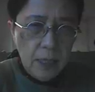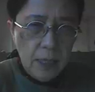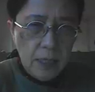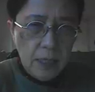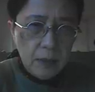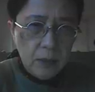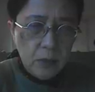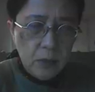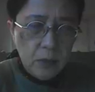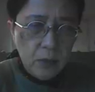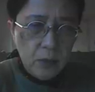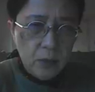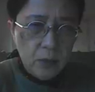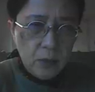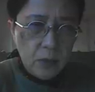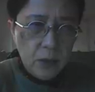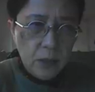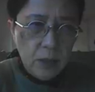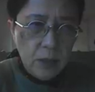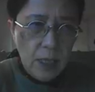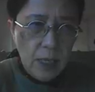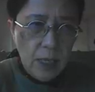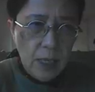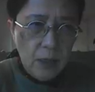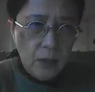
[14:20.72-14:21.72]
and to
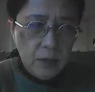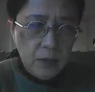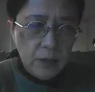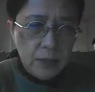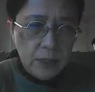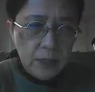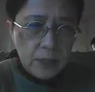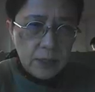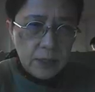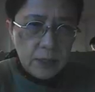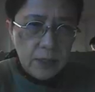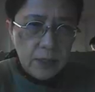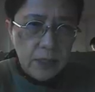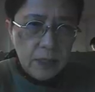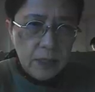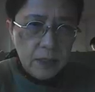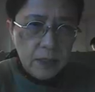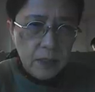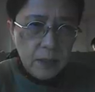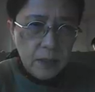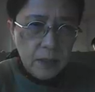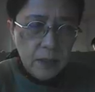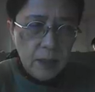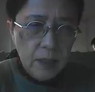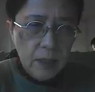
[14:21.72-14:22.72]

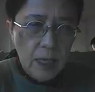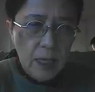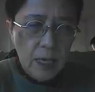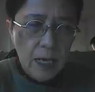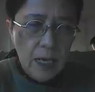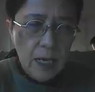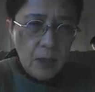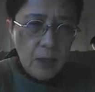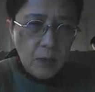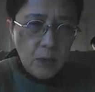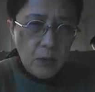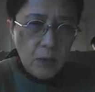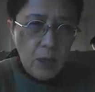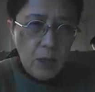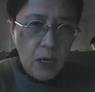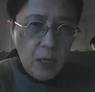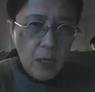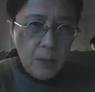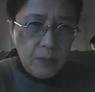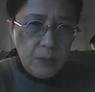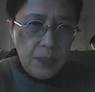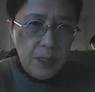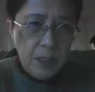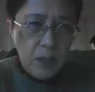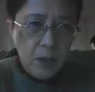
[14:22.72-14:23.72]
L16. How to
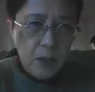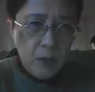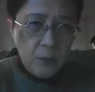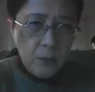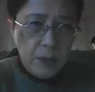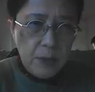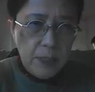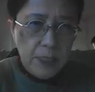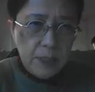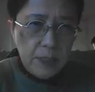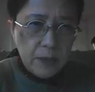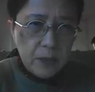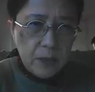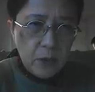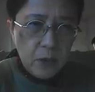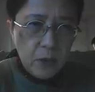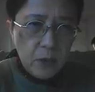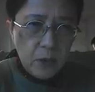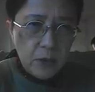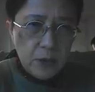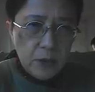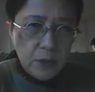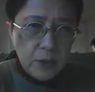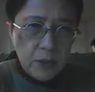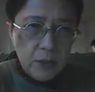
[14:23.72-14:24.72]
copy? You place the
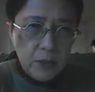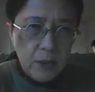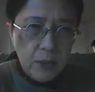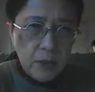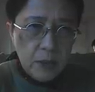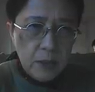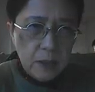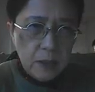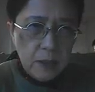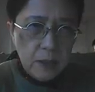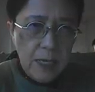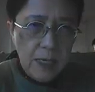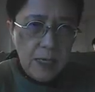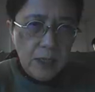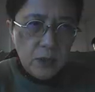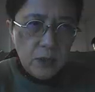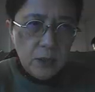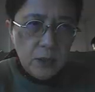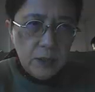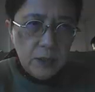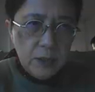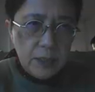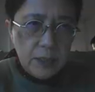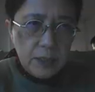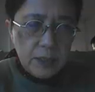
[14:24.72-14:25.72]
cursor in the
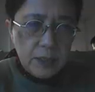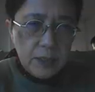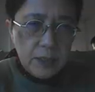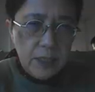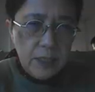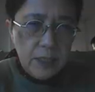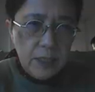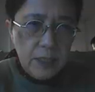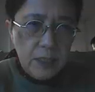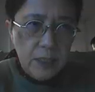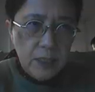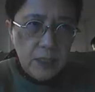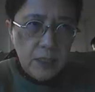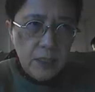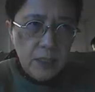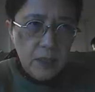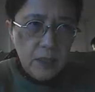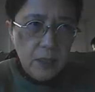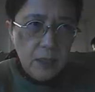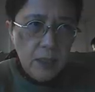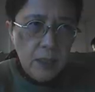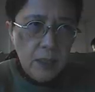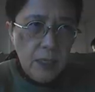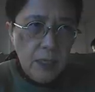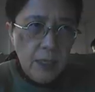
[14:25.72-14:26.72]
H16 here,
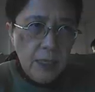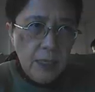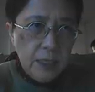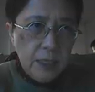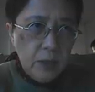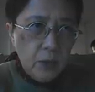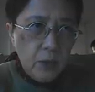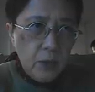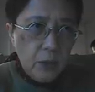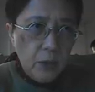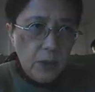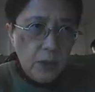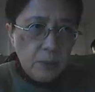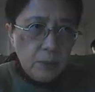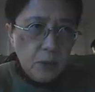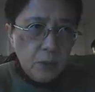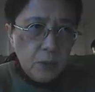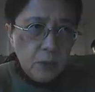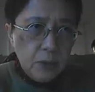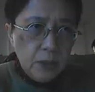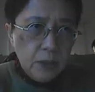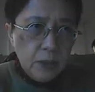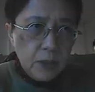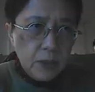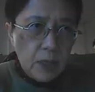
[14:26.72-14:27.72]
and then you go up
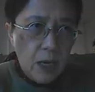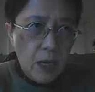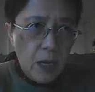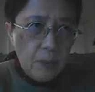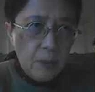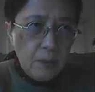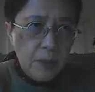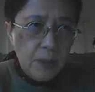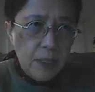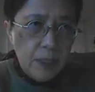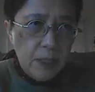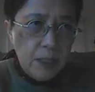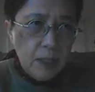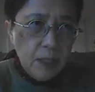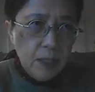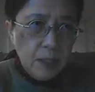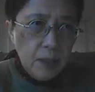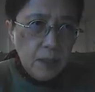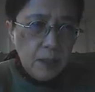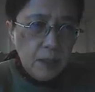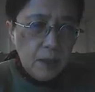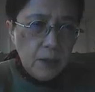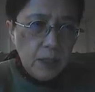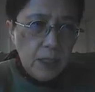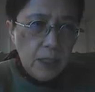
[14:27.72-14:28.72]
to this copy.
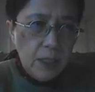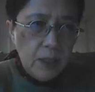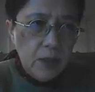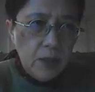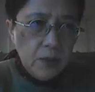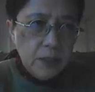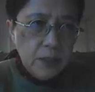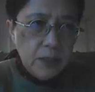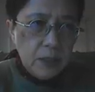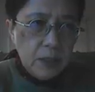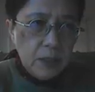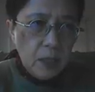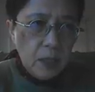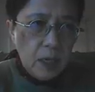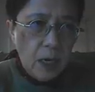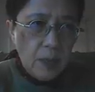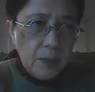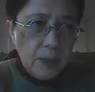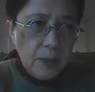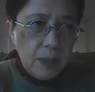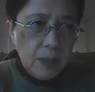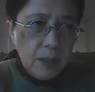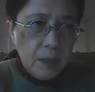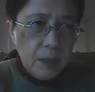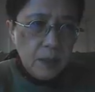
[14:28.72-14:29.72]
Okay, you see the
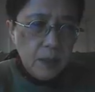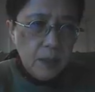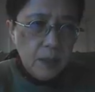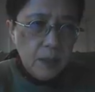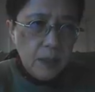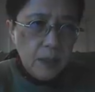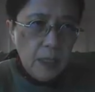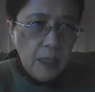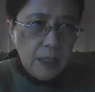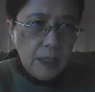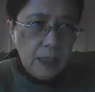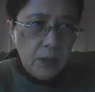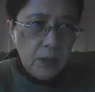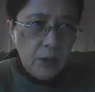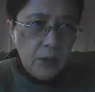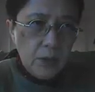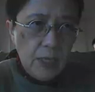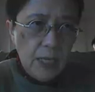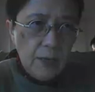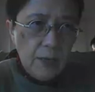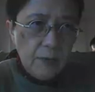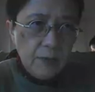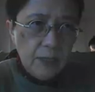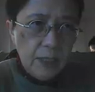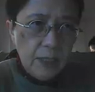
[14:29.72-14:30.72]
copy, and then you
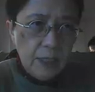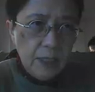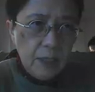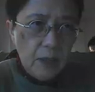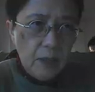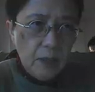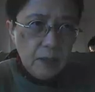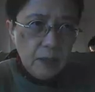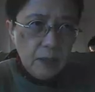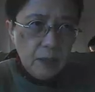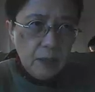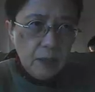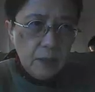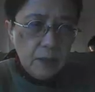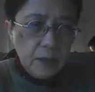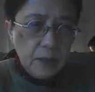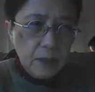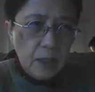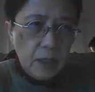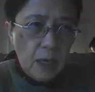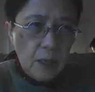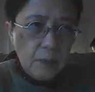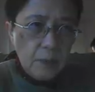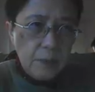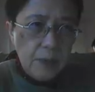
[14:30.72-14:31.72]
left click on this
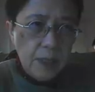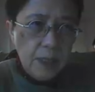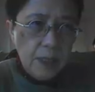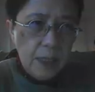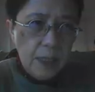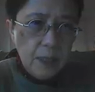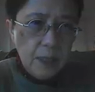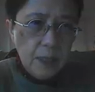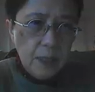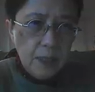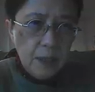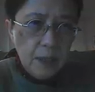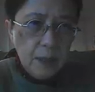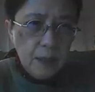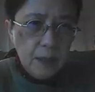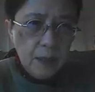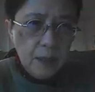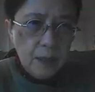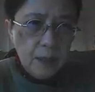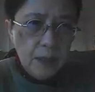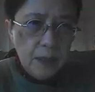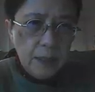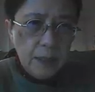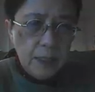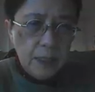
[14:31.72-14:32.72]
copying,
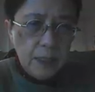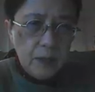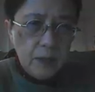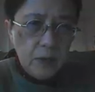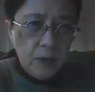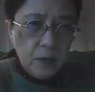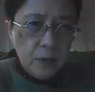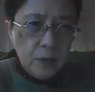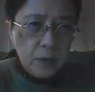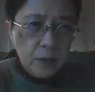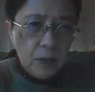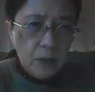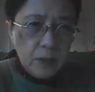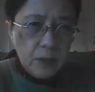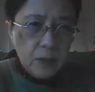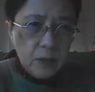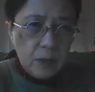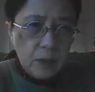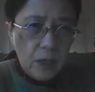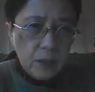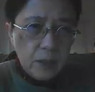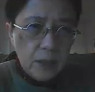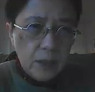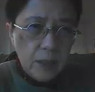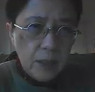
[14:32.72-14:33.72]
and then you saw the
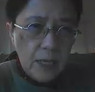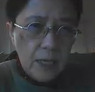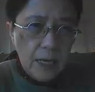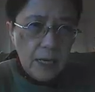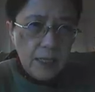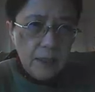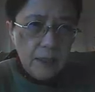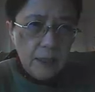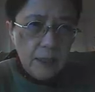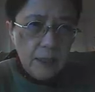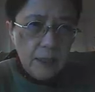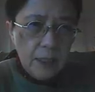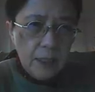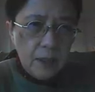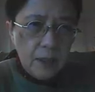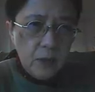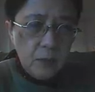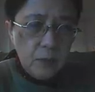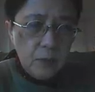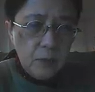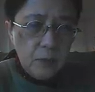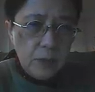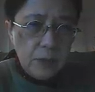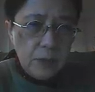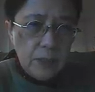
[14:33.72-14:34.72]
dotted line, and then
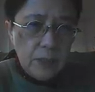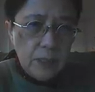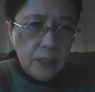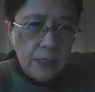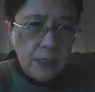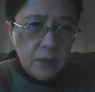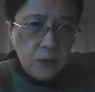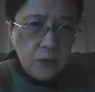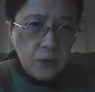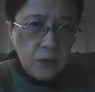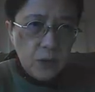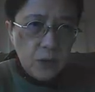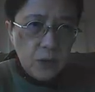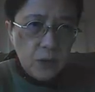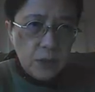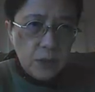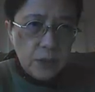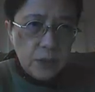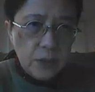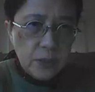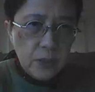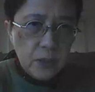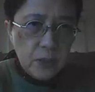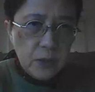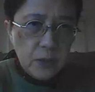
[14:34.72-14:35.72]
you place your
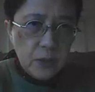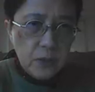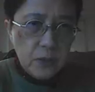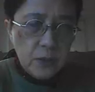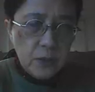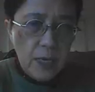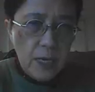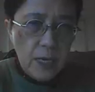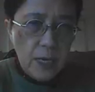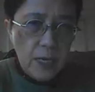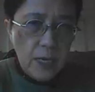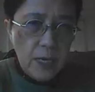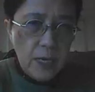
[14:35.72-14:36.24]
cursor to